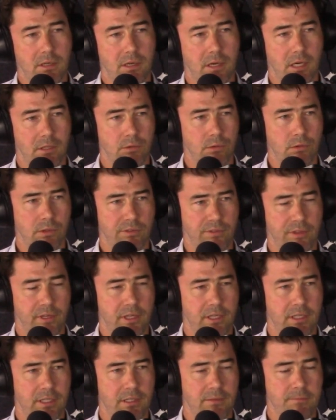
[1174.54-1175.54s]
and all of
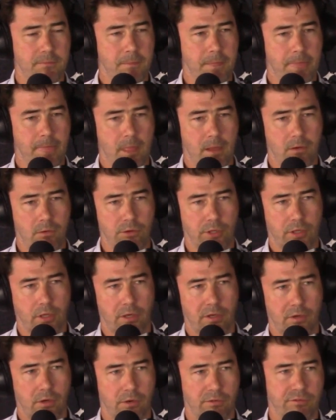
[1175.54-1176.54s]
the all the
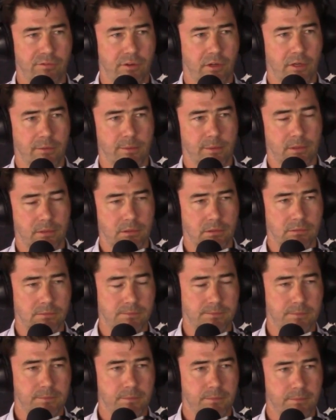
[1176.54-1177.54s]
kind of non-verbal
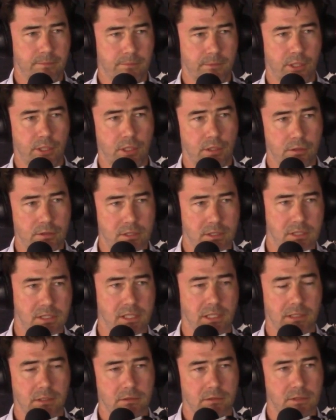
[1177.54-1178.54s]
cues and
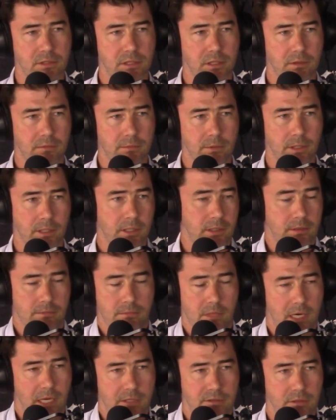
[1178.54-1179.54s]
signals that we
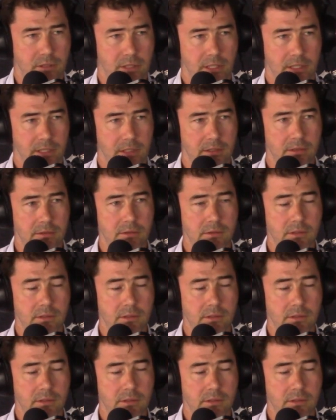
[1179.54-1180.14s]
naturally